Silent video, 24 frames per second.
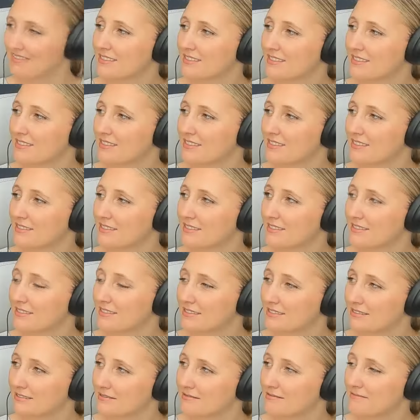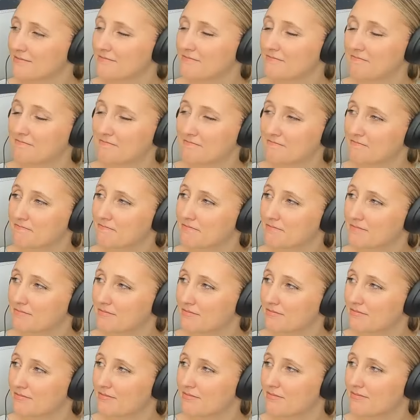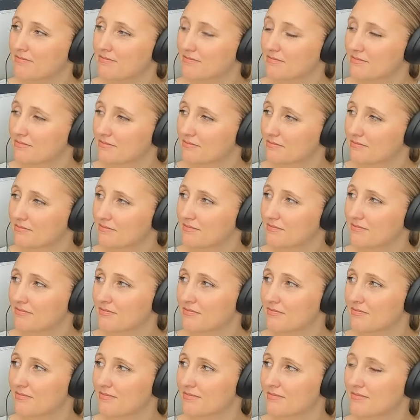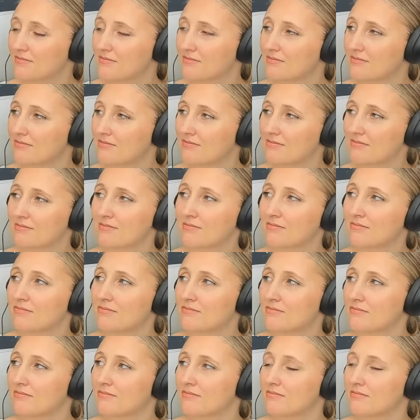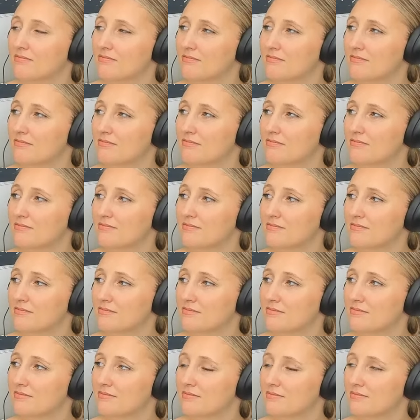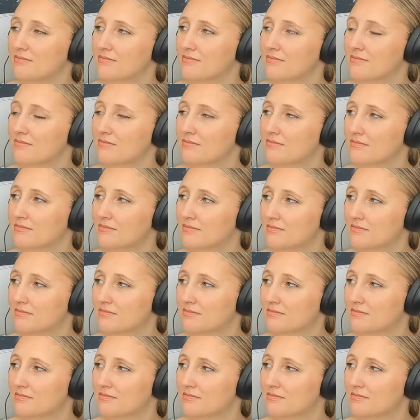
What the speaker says: No words are spoken by the person on screen.